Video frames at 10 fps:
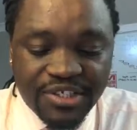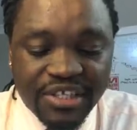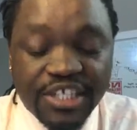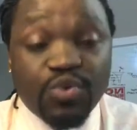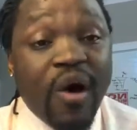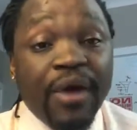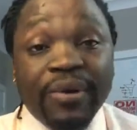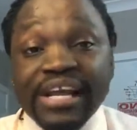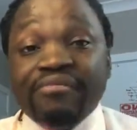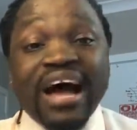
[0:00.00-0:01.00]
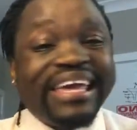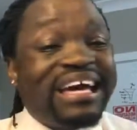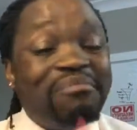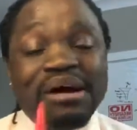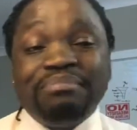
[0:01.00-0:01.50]
so that's why whenever i
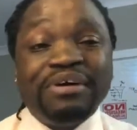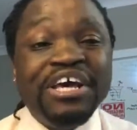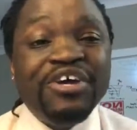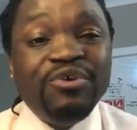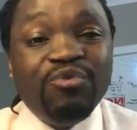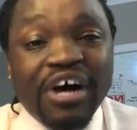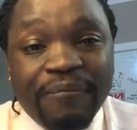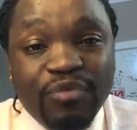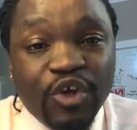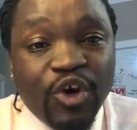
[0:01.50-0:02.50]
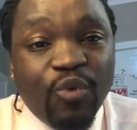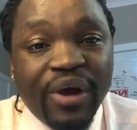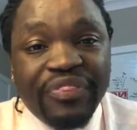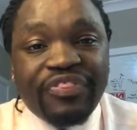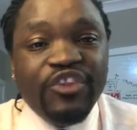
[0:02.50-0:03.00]
come up um, you know
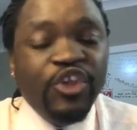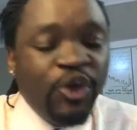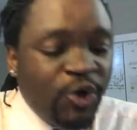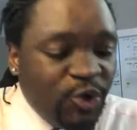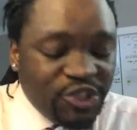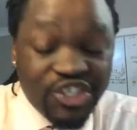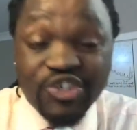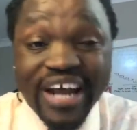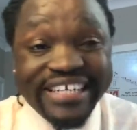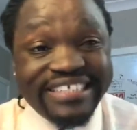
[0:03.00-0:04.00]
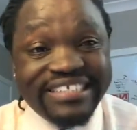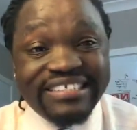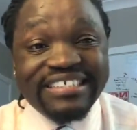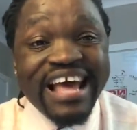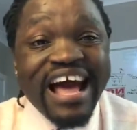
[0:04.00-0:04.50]
with new
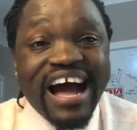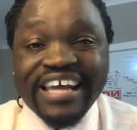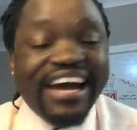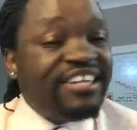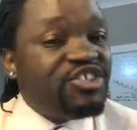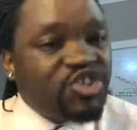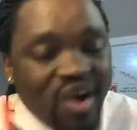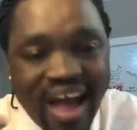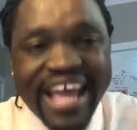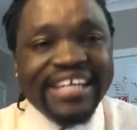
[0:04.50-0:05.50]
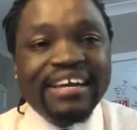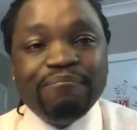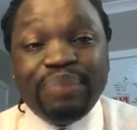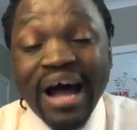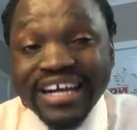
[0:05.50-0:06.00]
strategies I, I try and
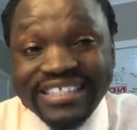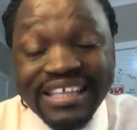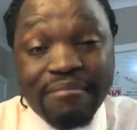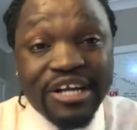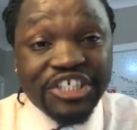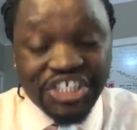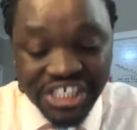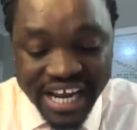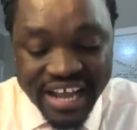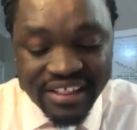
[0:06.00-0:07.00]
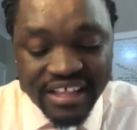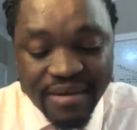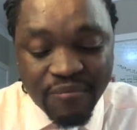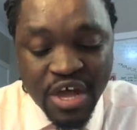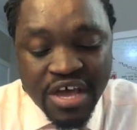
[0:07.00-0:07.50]
impart them and share
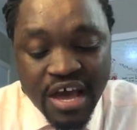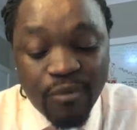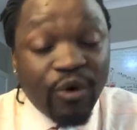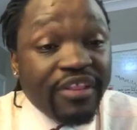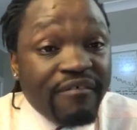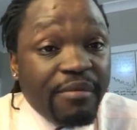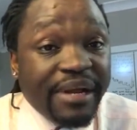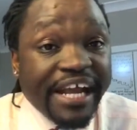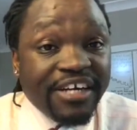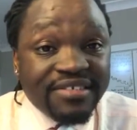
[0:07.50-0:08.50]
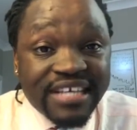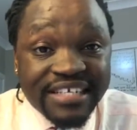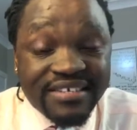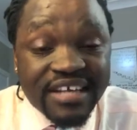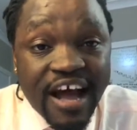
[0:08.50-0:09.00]
them um, with everybody else
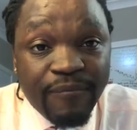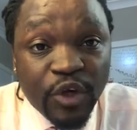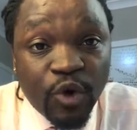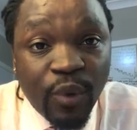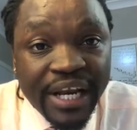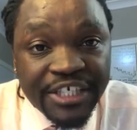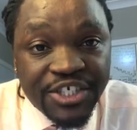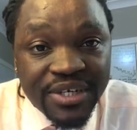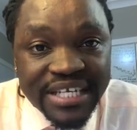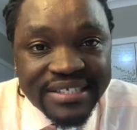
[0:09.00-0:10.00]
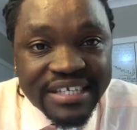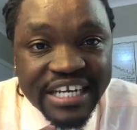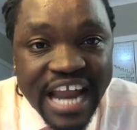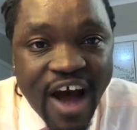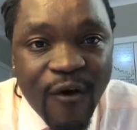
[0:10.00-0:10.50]
that's um, you know willing to
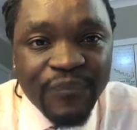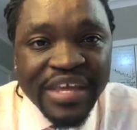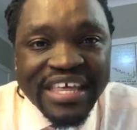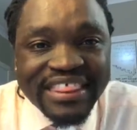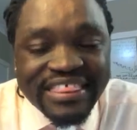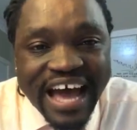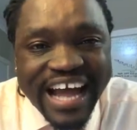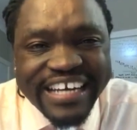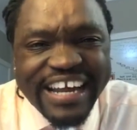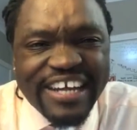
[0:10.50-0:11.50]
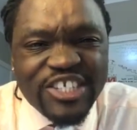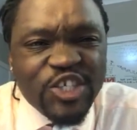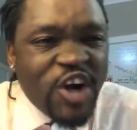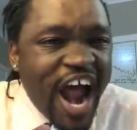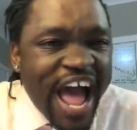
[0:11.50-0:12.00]
listen now Thunder
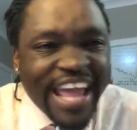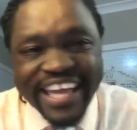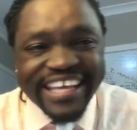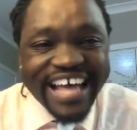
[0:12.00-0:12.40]
Strike!